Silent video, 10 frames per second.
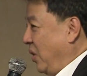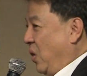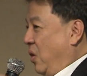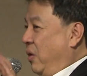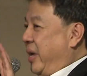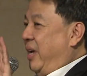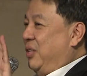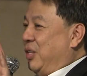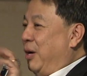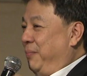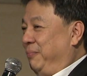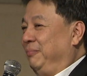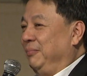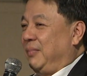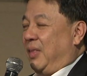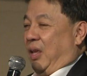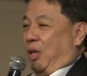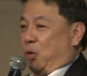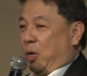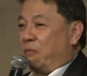Okay, stop.
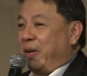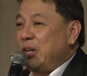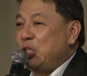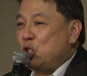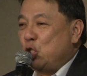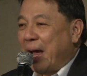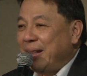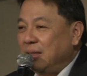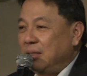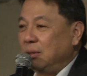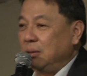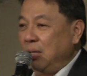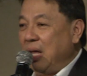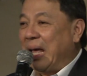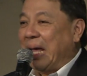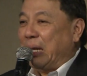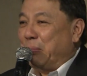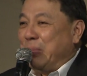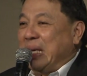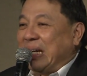You are very gentle
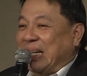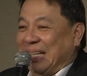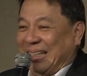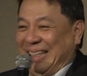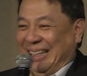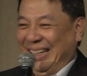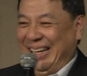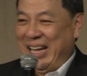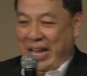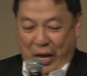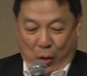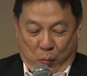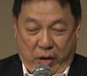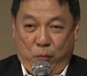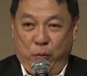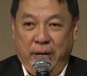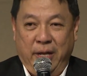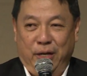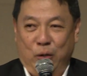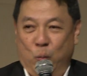and meek. We are
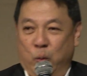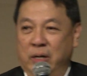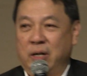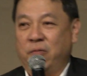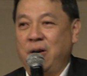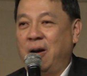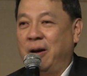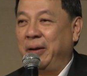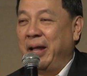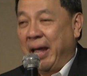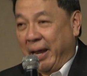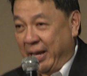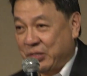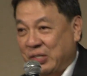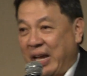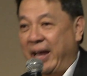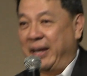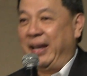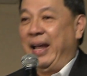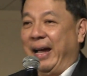reading the Word of God. Let's
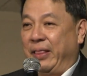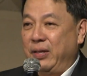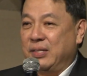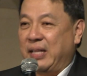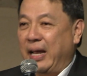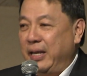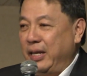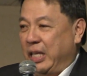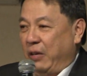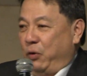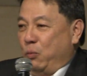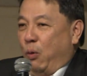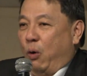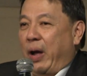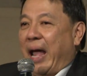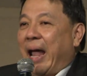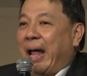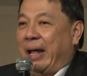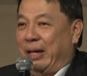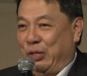stand. I think standing gives you more
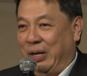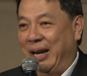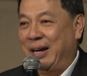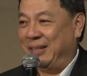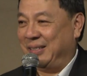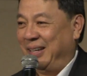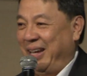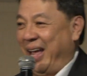air in your lungs.